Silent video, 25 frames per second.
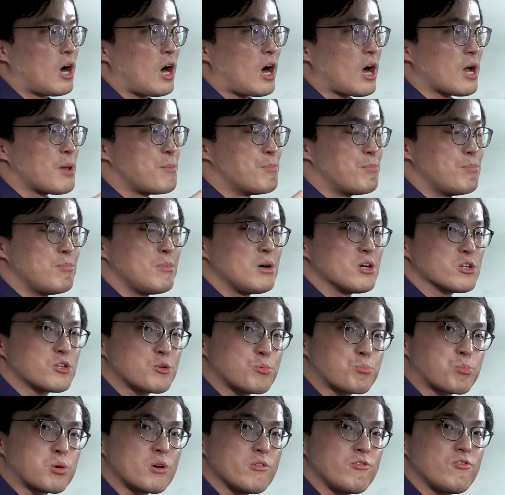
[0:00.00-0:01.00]
I
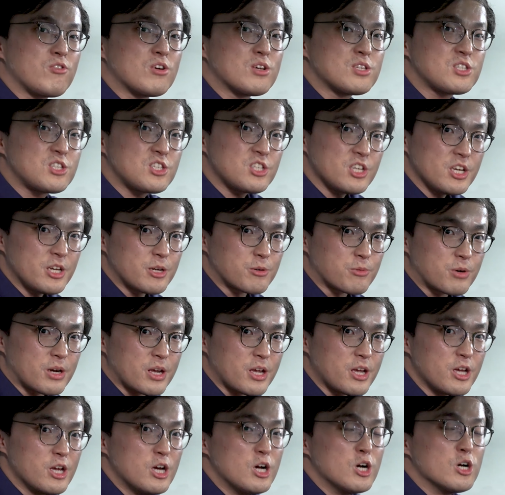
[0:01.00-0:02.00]
much prefer
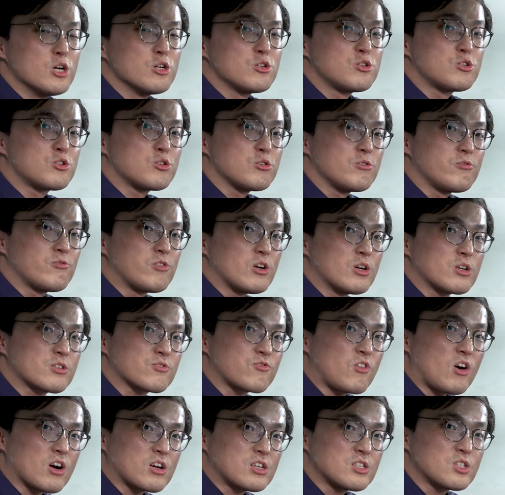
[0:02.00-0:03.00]
Siri to
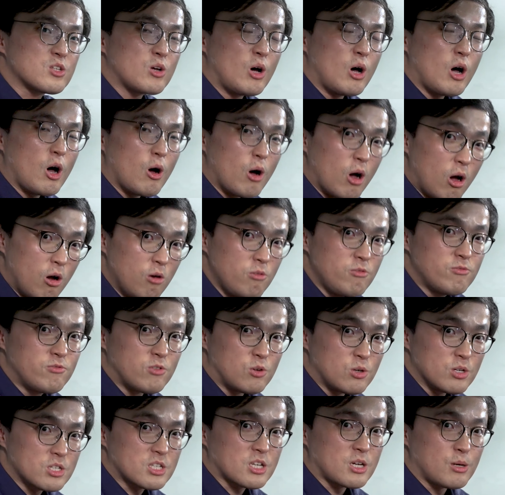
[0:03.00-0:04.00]
Volkswagen's own
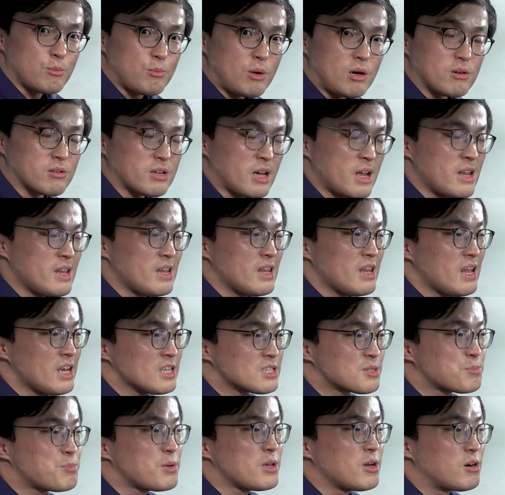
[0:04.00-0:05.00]
voice command. And
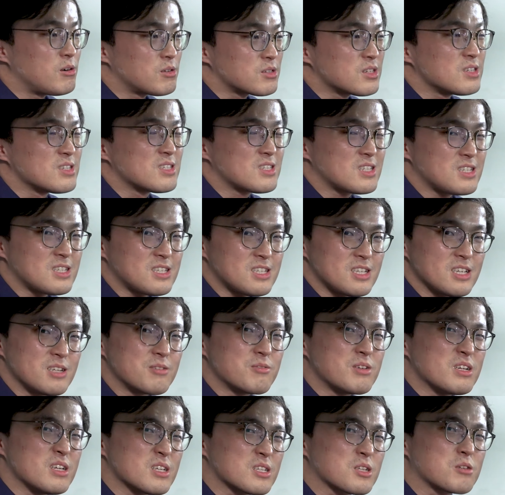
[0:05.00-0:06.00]
let's be honest,
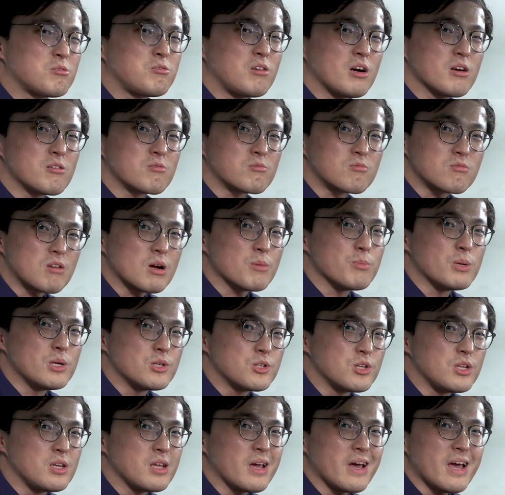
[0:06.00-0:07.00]
Siri is quite
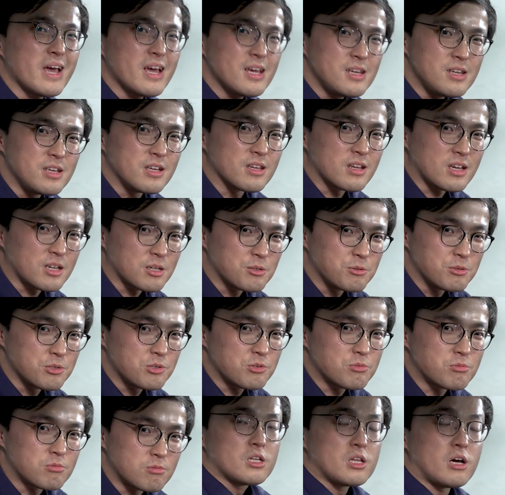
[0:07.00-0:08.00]
rubbish in any
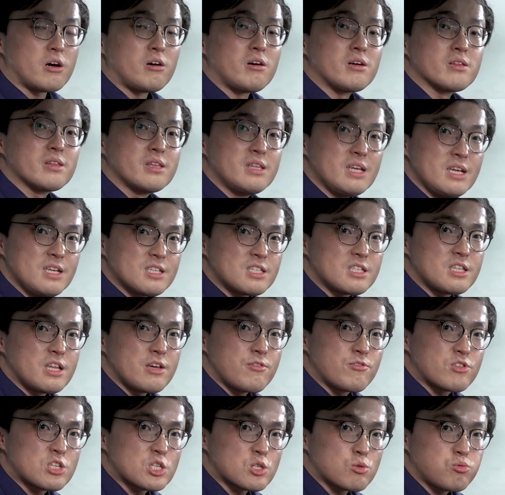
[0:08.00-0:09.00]
language. Now on this,
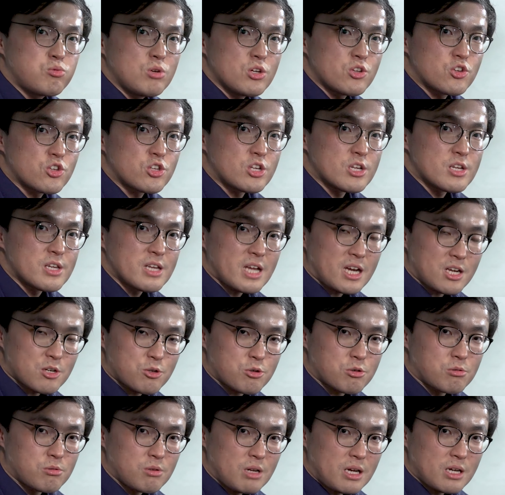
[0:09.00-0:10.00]
they've switched the
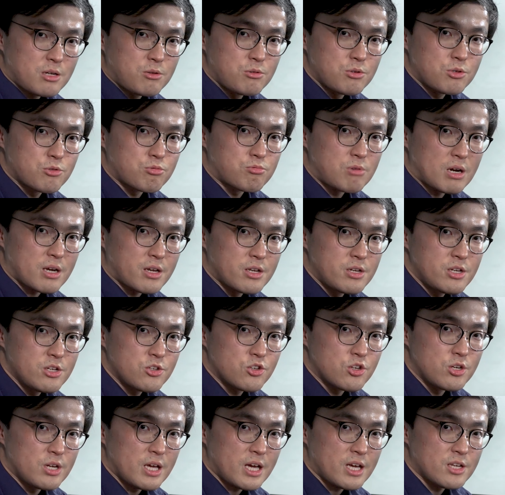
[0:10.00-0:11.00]
natural language
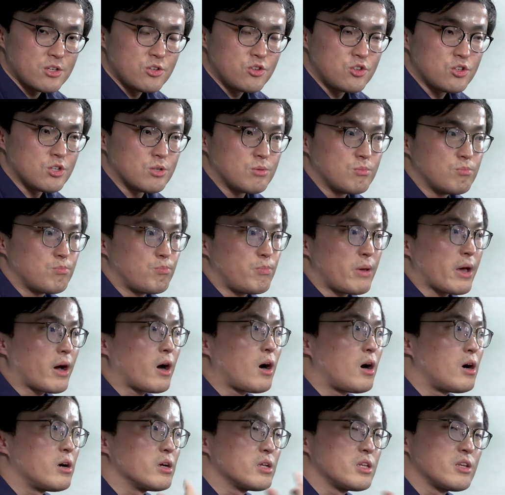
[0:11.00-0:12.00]
recognition engine
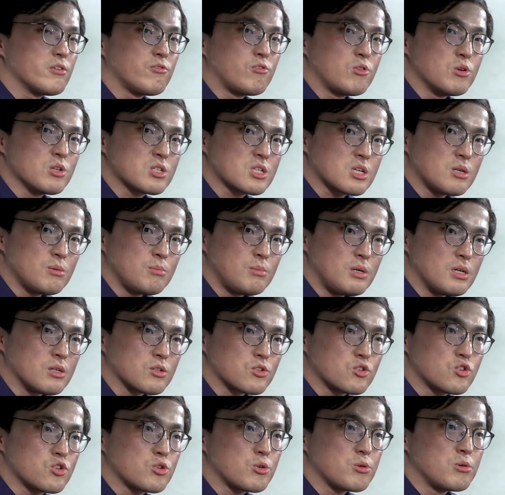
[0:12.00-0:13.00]
behind the voice
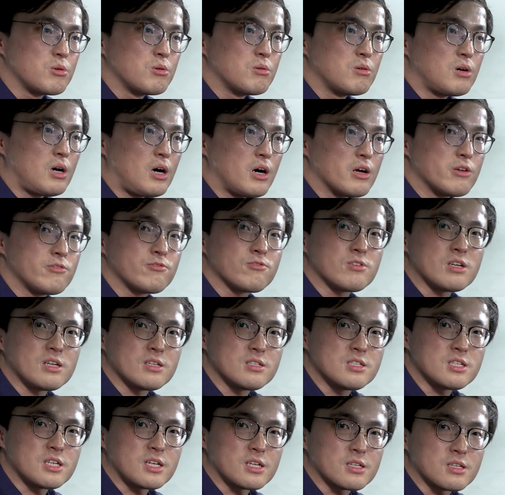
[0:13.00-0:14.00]
command to
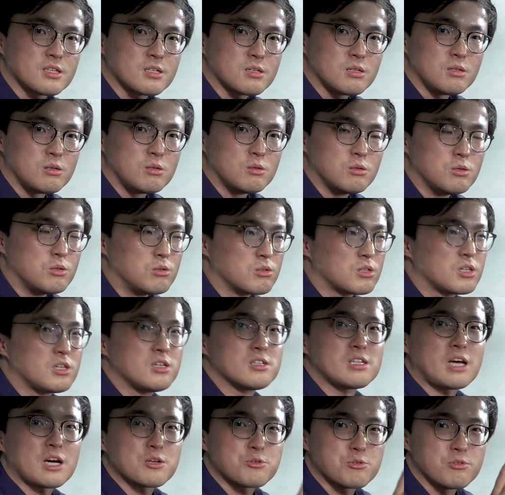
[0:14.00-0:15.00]
iFlyTech or
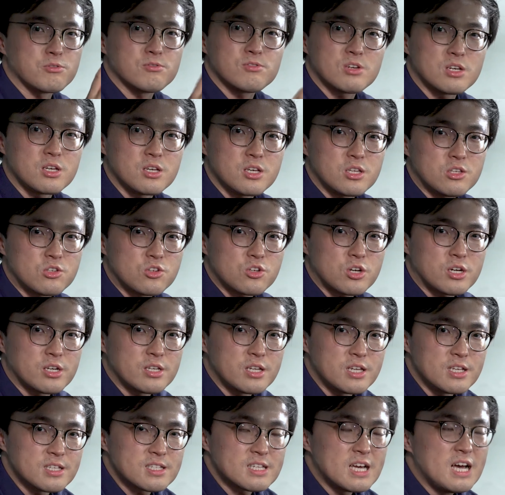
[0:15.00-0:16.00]
Kedashunfei in
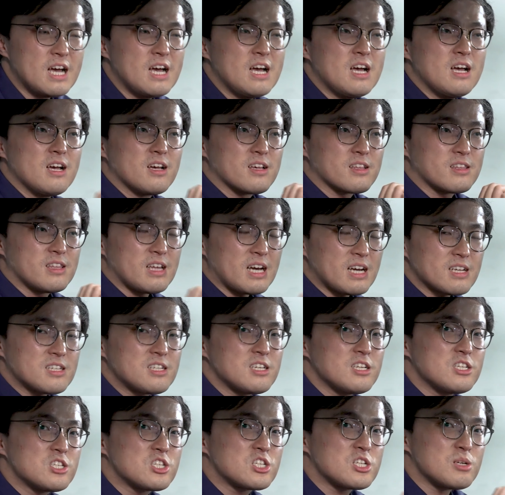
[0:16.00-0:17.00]
Chinese.
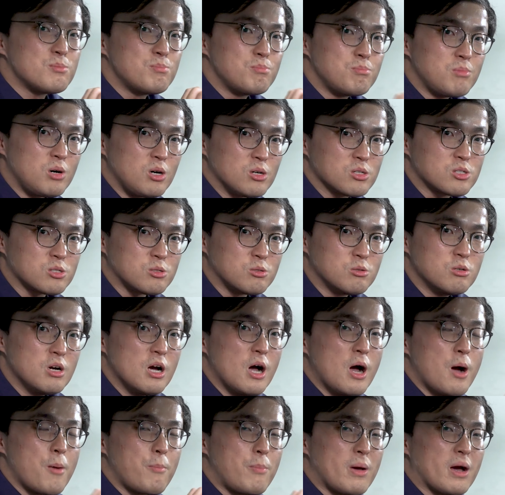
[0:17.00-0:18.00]
That is the model
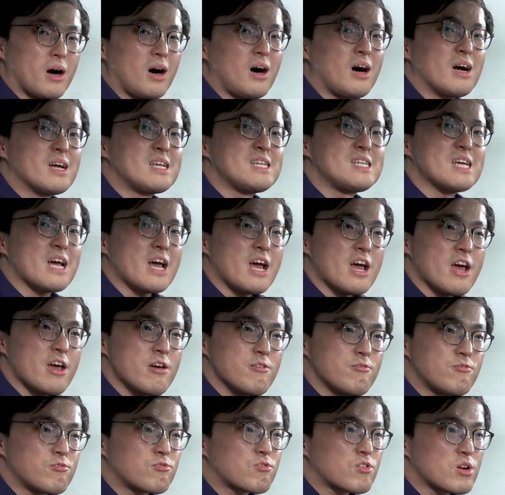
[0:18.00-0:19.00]
behind
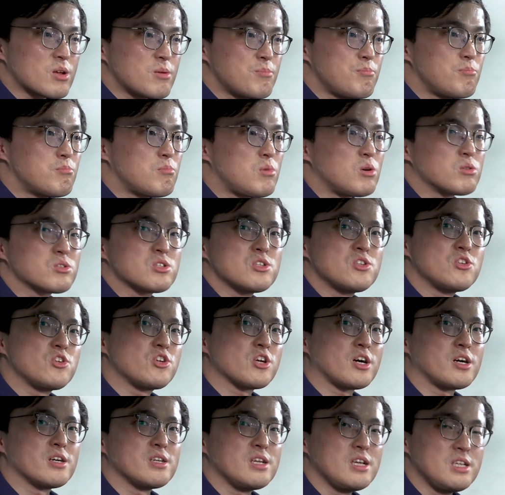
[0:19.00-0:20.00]
every modern
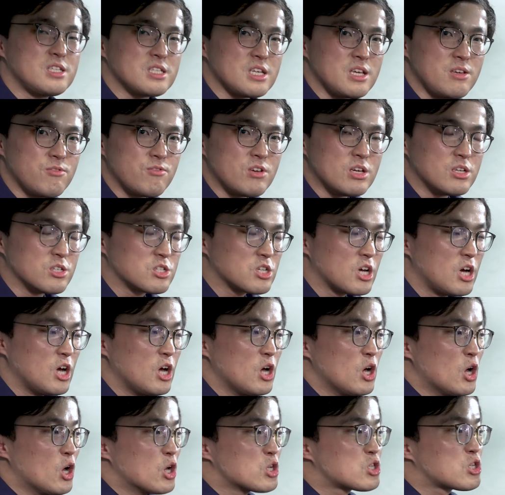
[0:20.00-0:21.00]
Chinese EVs.
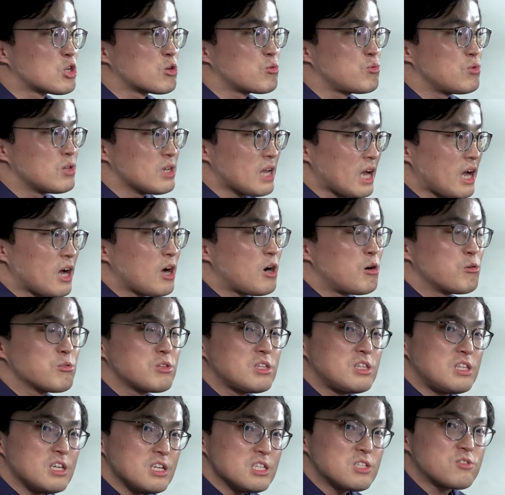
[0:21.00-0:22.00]
So now
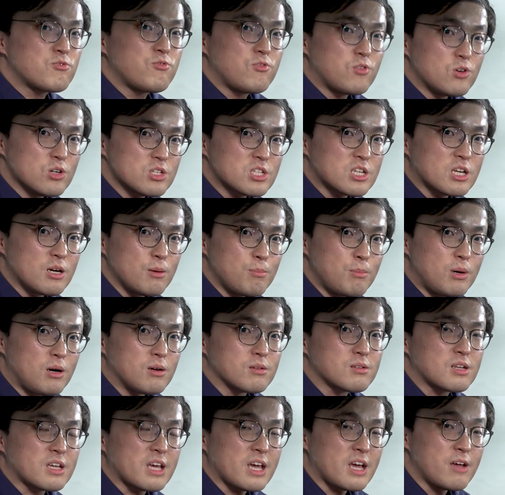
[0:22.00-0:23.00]
this voice
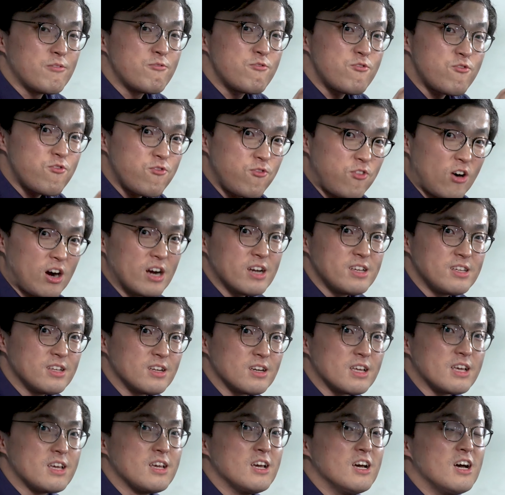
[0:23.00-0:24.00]
command can
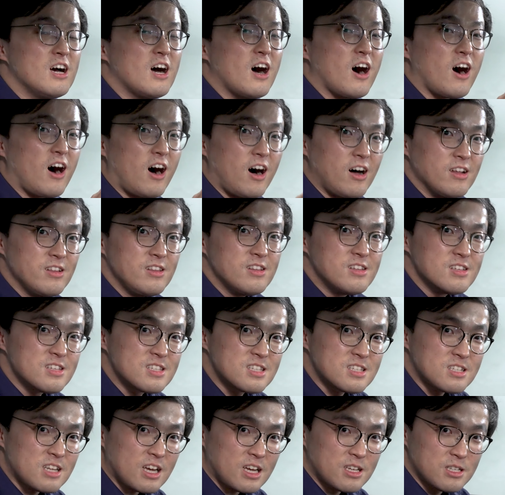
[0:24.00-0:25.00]
finally
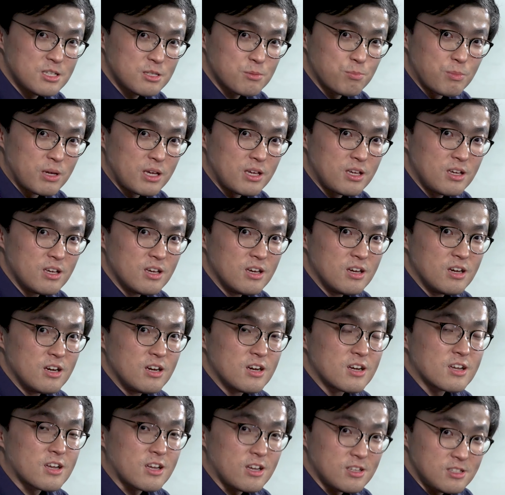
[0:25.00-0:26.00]
understand me
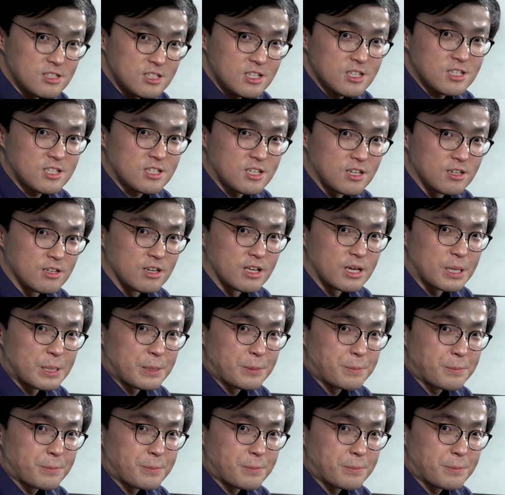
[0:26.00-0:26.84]
consistently.